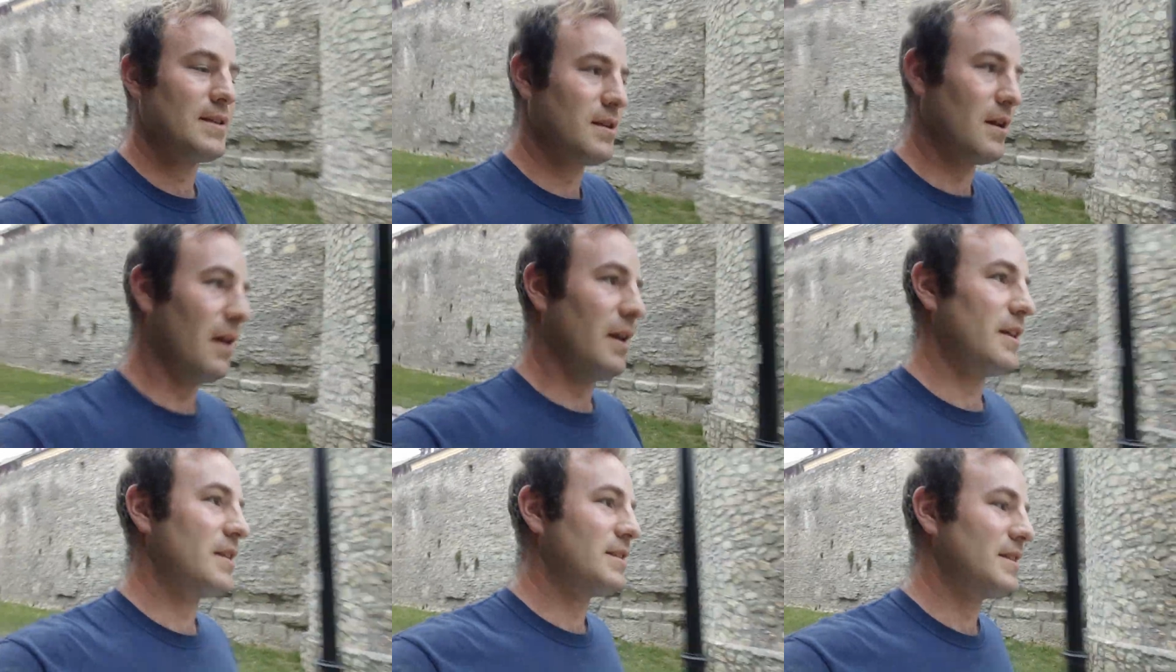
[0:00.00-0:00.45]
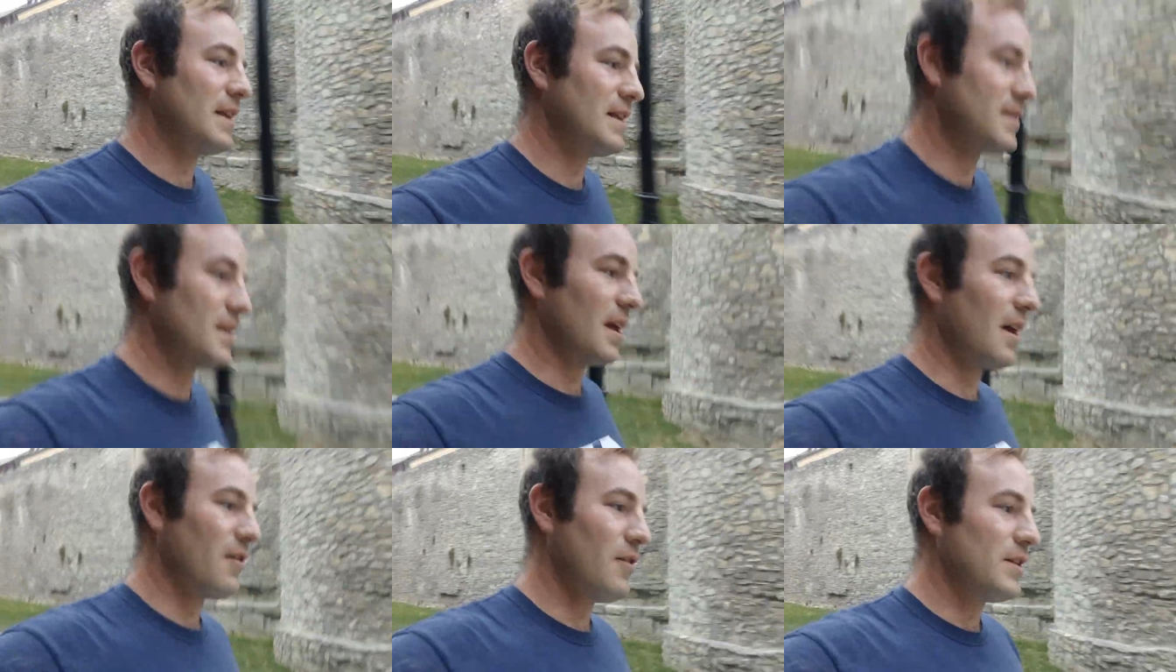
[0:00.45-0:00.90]
and it's
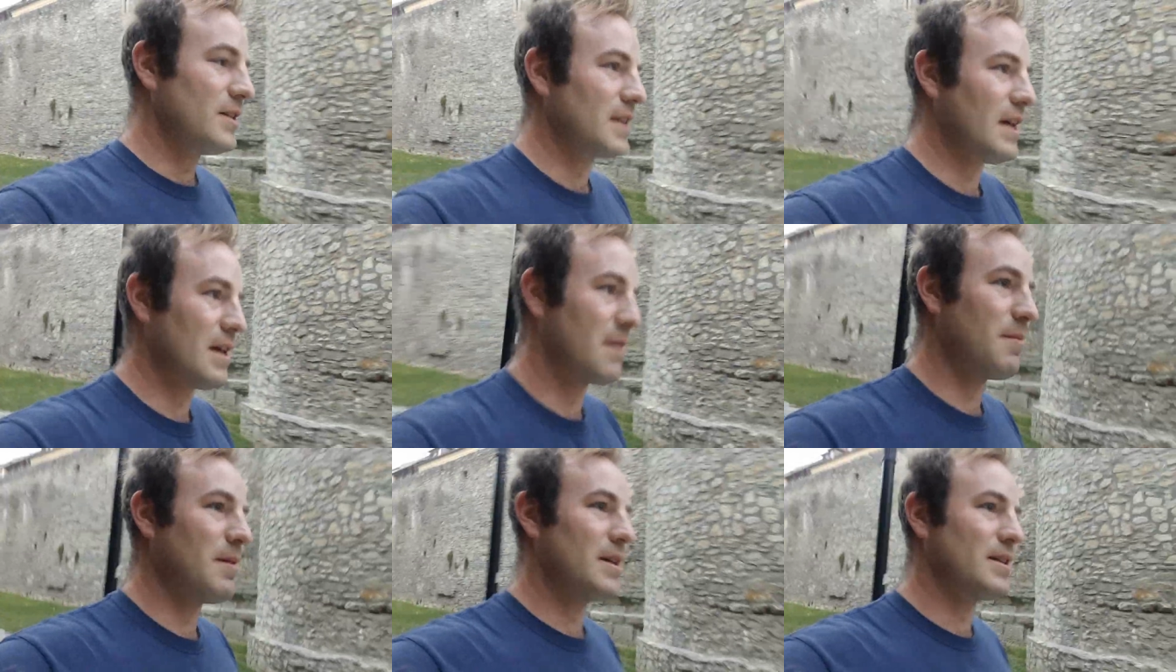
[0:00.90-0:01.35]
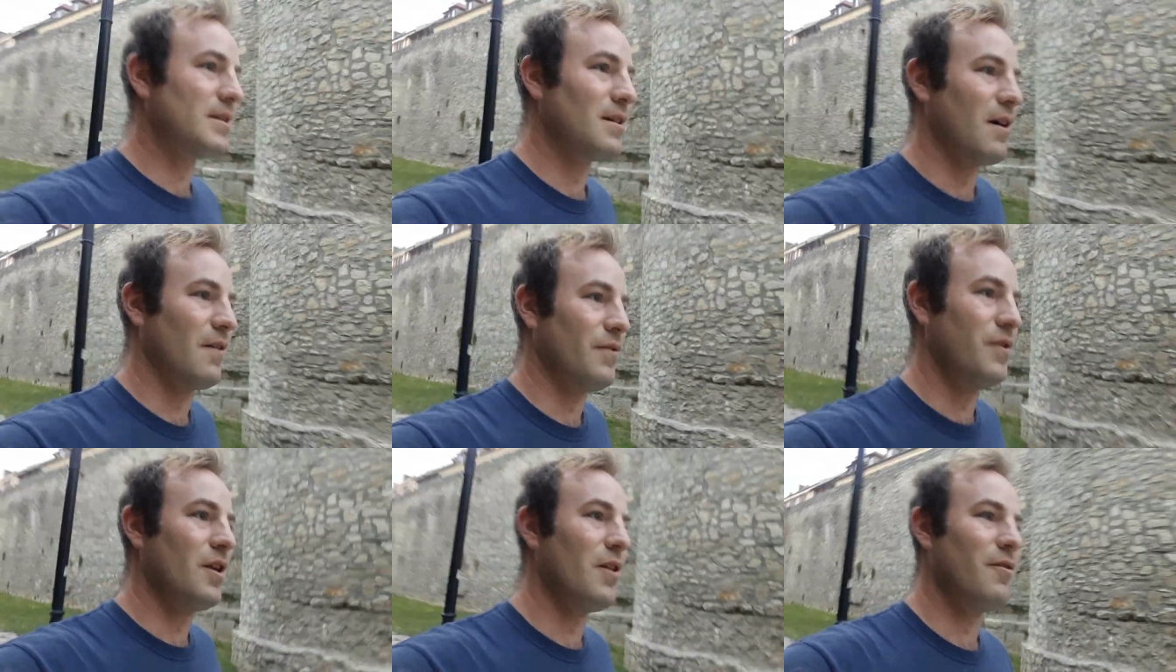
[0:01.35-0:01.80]
only taken me this
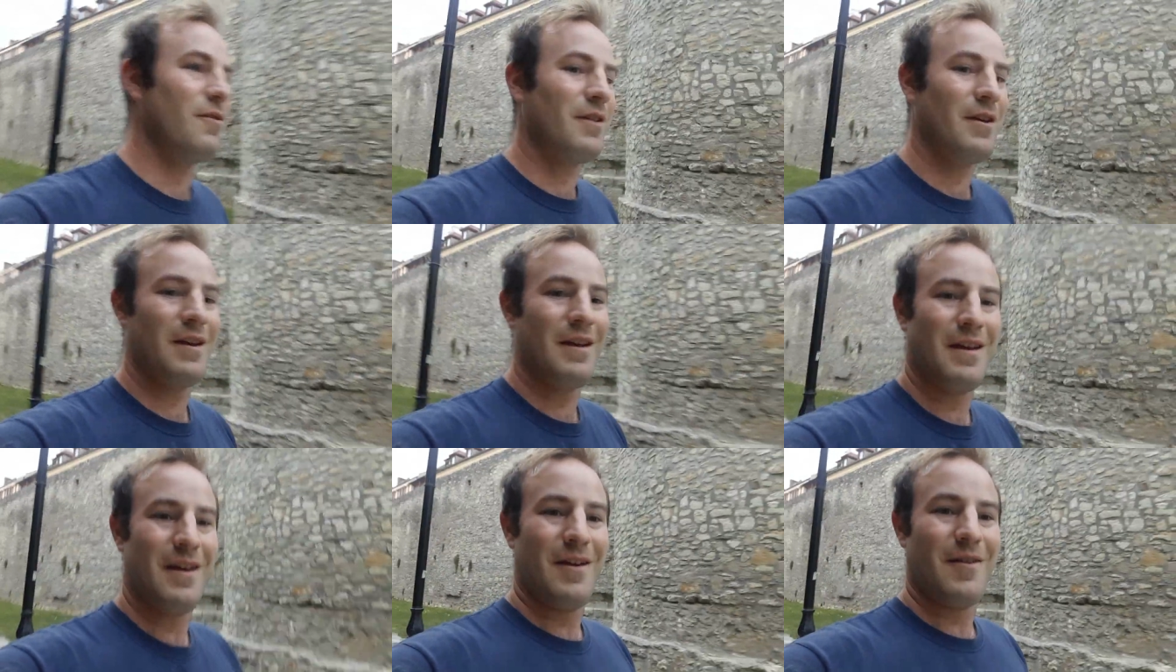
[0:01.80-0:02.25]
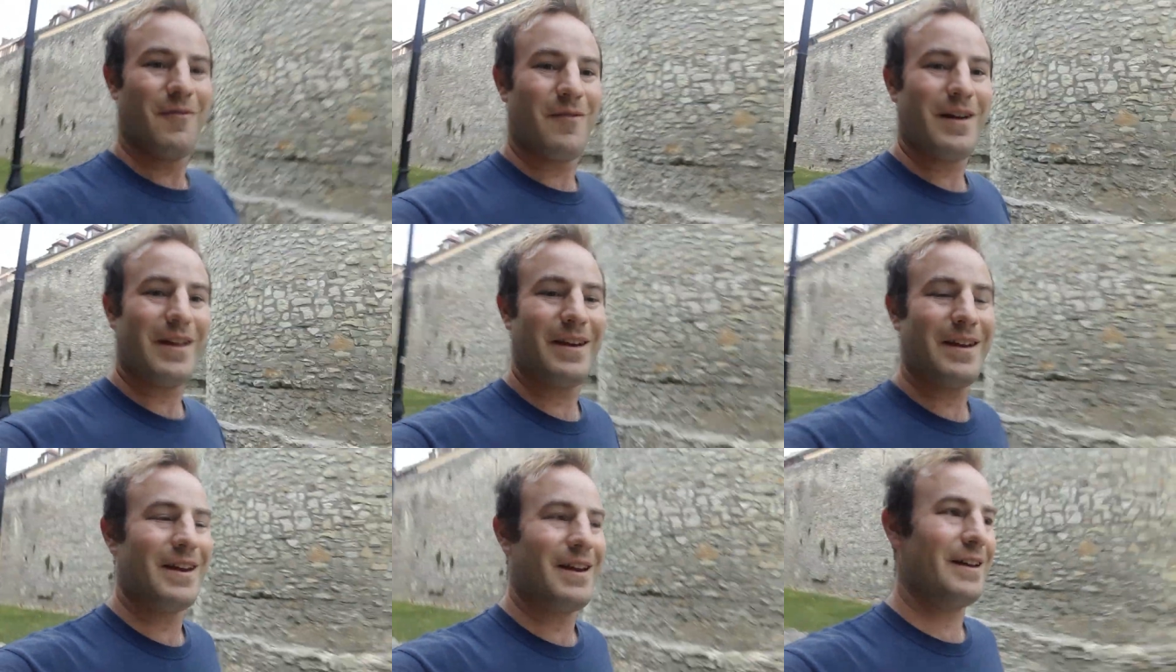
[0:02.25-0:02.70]
afternoon
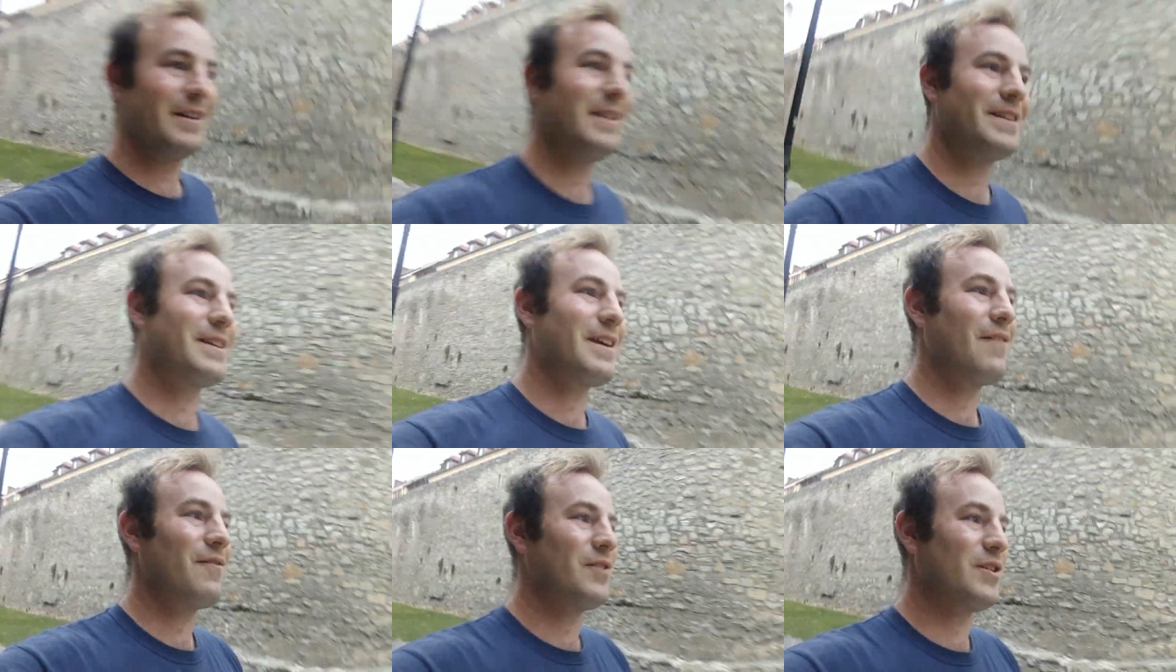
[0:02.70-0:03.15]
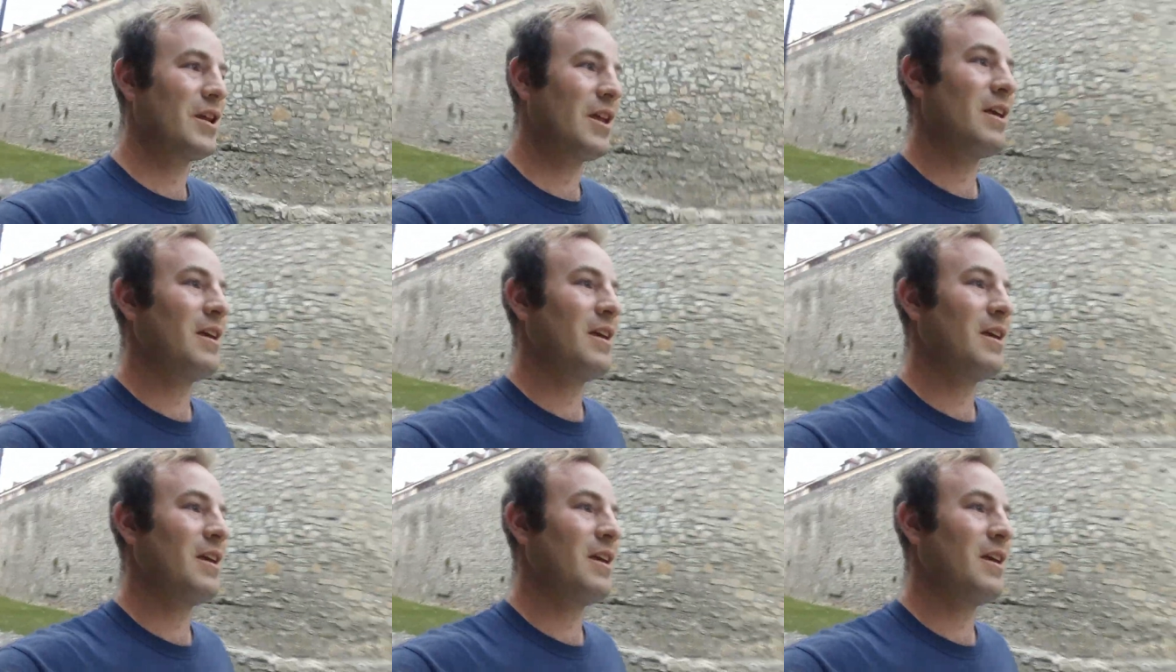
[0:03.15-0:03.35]
when I discovered